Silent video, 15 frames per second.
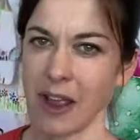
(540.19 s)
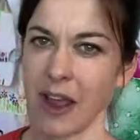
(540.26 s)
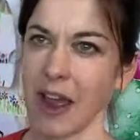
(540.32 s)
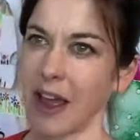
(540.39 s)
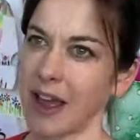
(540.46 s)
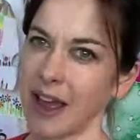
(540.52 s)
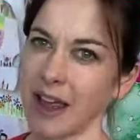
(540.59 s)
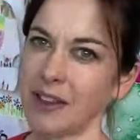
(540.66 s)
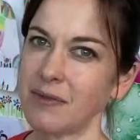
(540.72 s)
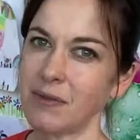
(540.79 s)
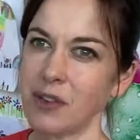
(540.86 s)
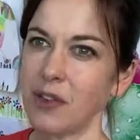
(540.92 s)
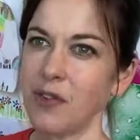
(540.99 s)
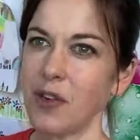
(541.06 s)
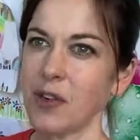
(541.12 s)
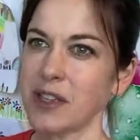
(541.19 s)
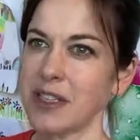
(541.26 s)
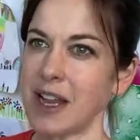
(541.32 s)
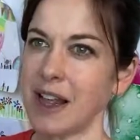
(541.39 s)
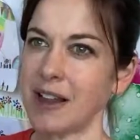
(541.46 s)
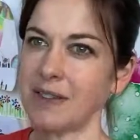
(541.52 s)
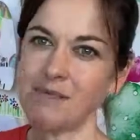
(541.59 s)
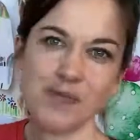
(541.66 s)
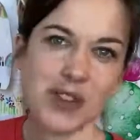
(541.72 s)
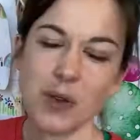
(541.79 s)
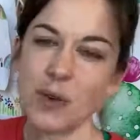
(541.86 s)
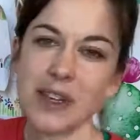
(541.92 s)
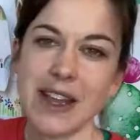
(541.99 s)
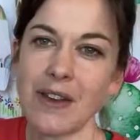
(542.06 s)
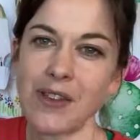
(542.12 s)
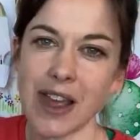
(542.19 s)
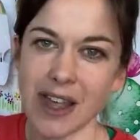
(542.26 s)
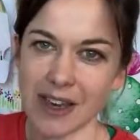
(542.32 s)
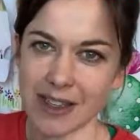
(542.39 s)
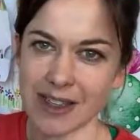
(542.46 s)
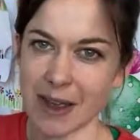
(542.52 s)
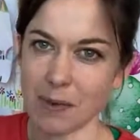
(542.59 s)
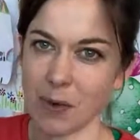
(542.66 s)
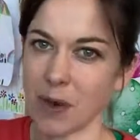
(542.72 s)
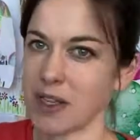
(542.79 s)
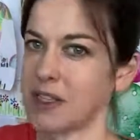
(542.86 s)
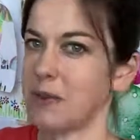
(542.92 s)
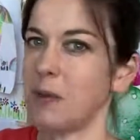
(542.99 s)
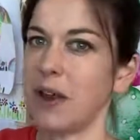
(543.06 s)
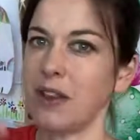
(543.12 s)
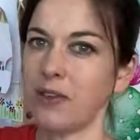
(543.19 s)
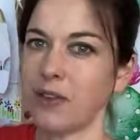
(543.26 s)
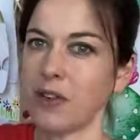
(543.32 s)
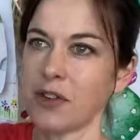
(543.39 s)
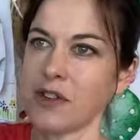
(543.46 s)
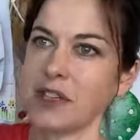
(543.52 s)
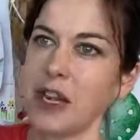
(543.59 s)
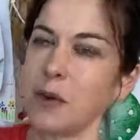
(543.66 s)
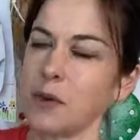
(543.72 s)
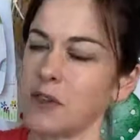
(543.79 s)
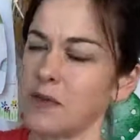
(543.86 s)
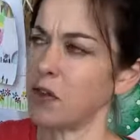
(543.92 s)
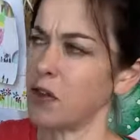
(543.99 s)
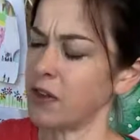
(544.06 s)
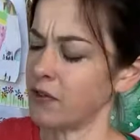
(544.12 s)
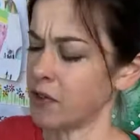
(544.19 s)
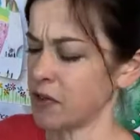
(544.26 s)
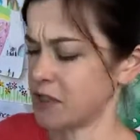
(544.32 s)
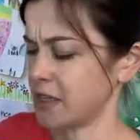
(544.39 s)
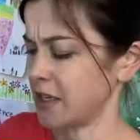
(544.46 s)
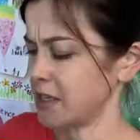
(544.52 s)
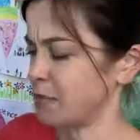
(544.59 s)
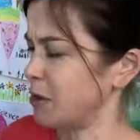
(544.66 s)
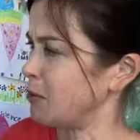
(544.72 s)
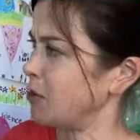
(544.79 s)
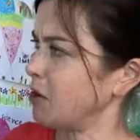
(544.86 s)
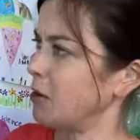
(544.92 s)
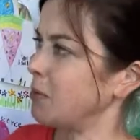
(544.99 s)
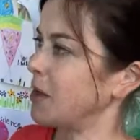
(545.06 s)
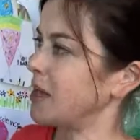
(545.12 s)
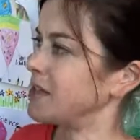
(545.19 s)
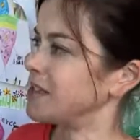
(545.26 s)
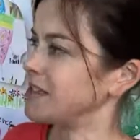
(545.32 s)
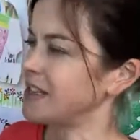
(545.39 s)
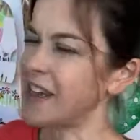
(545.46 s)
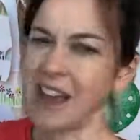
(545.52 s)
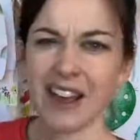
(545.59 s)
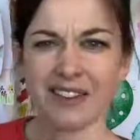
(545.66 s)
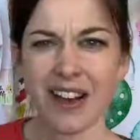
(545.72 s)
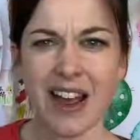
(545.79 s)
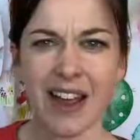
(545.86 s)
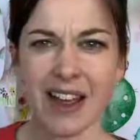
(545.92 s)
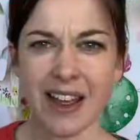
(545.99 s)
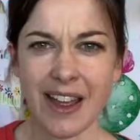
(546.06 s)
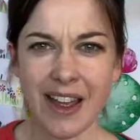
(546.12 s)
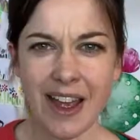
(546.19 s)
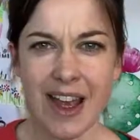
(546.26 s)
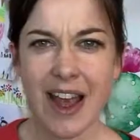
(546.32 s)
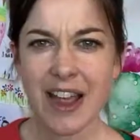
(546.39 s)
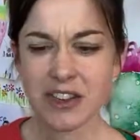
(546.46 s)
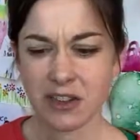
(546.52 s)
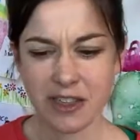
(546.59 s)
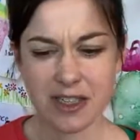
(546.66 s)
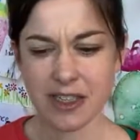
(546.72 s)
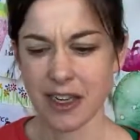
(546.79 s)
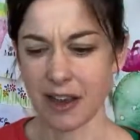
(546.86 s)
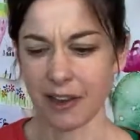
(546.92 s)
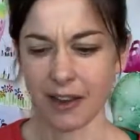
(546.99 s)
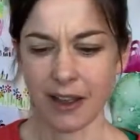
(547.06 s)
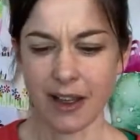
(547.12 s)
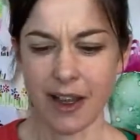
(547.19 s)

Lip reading: And the fourth shell, you would never get an exam question where the fourth shell was The fourth shell's a bit more complicated. All right, I trust you.